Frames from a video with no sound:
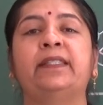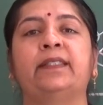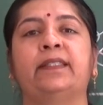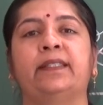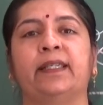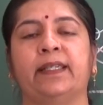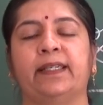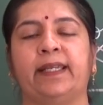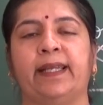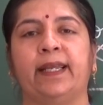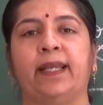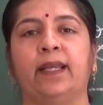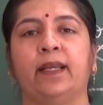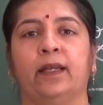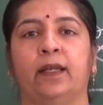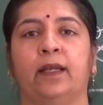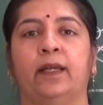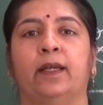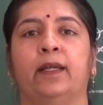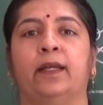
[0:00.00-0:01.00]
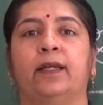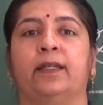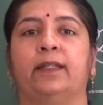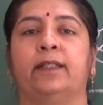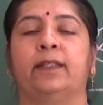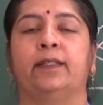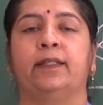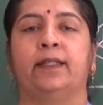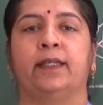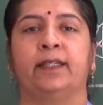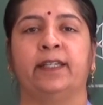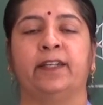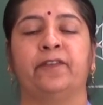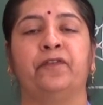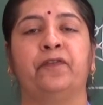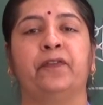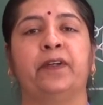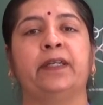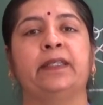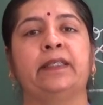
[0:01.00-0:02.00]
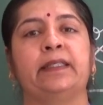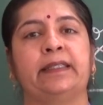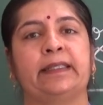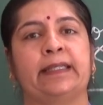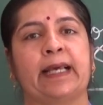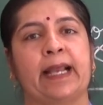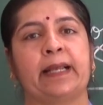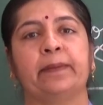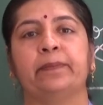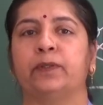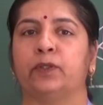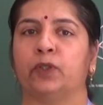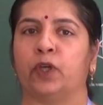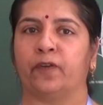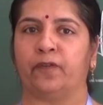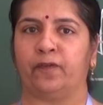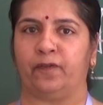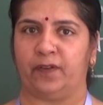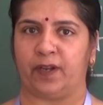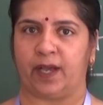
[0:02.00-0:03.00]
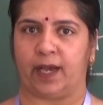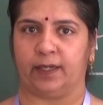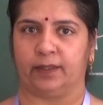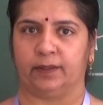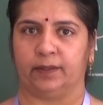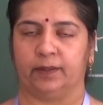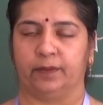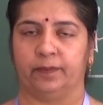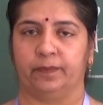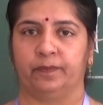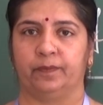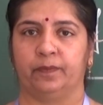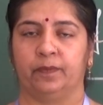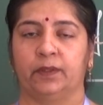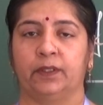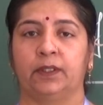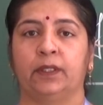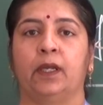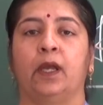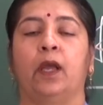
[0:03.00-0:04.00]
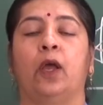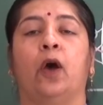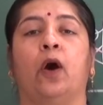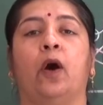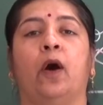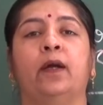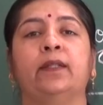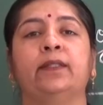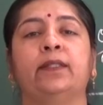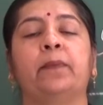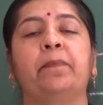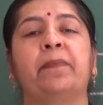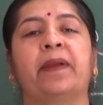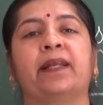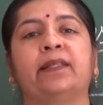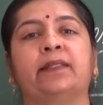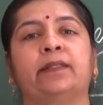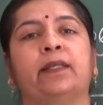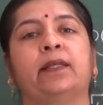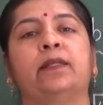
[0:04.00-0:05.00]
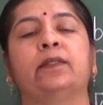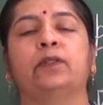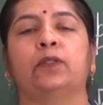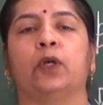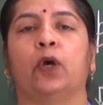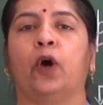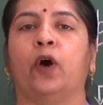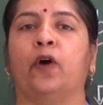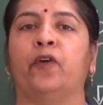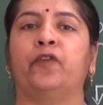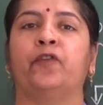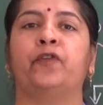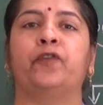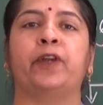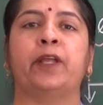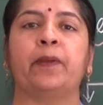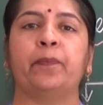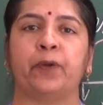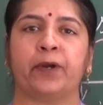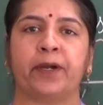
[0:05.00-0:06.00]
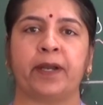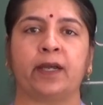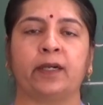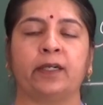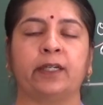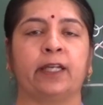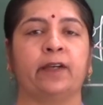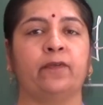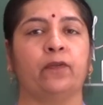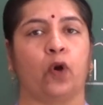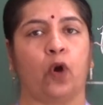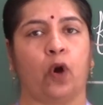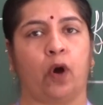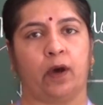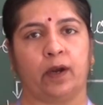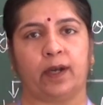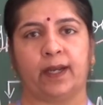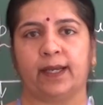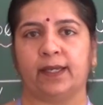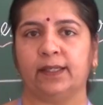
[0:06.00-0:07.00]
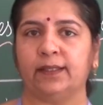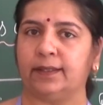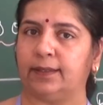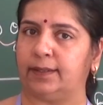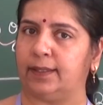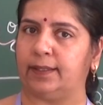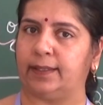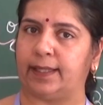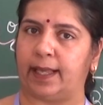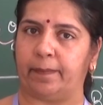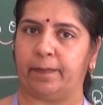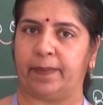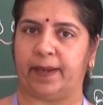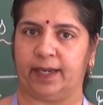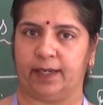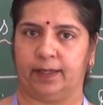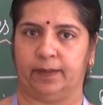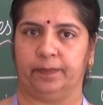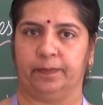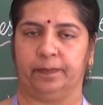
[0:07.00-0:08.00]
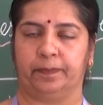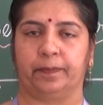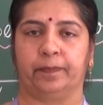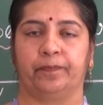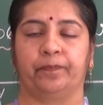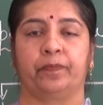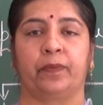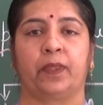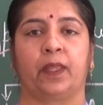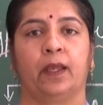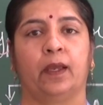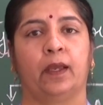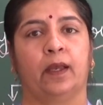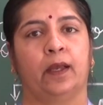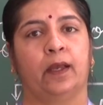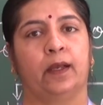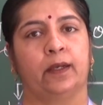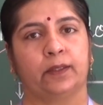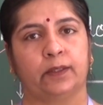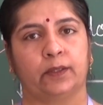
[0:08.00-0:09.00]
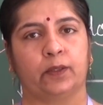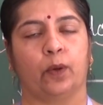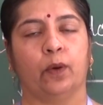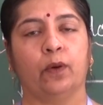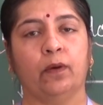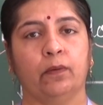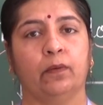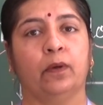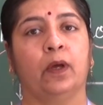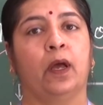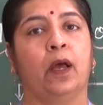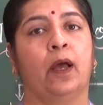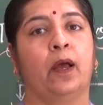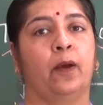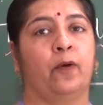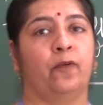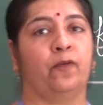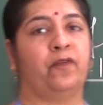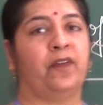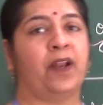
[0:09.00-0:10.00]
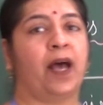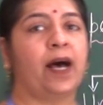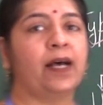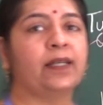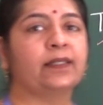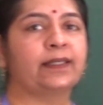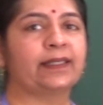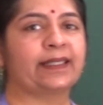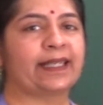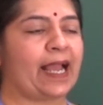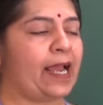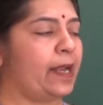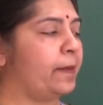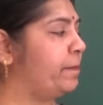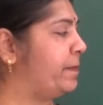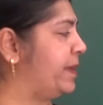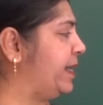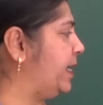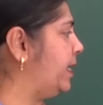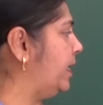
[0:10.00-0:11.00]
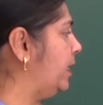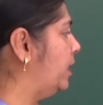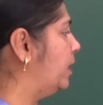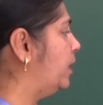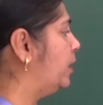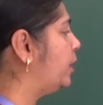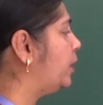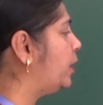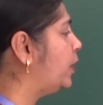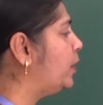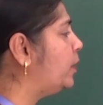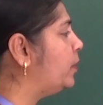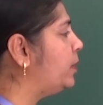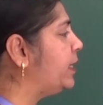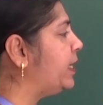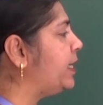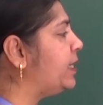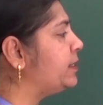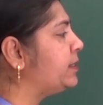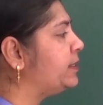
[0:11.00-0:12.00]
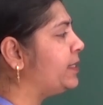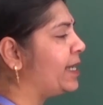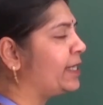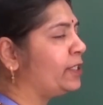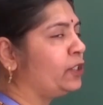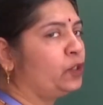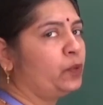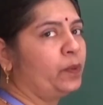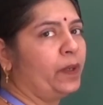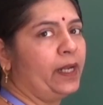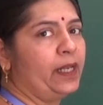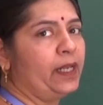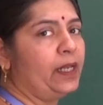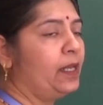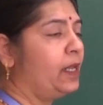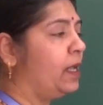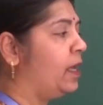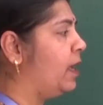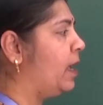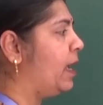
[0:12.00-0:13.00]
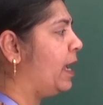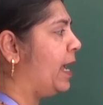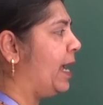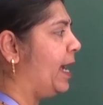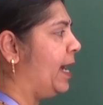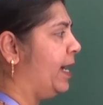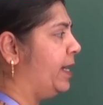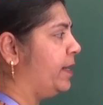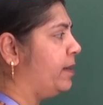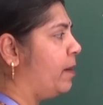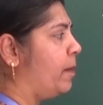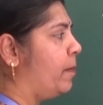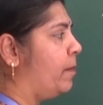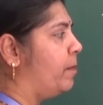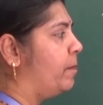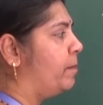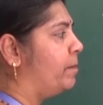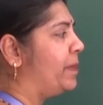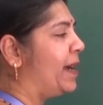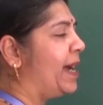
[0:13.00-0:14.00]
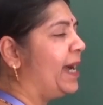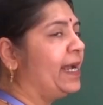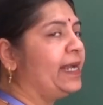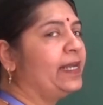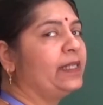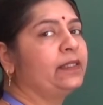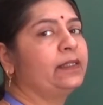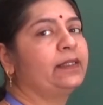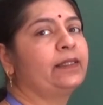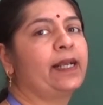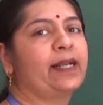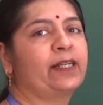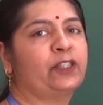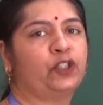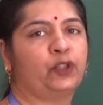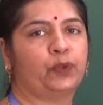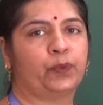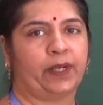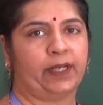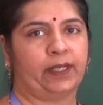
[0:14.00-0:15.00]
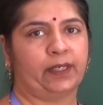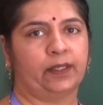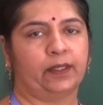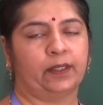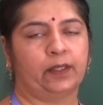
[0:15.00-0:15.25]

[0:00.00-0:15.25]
study the different types of flower on the basis of reproductive organs they bear. So flowers can be unisexual and bisexual.